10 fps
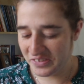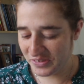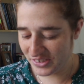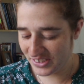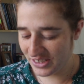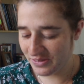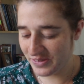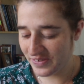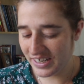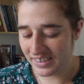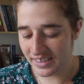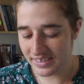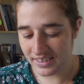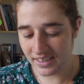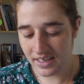it was very
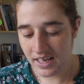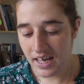tasty.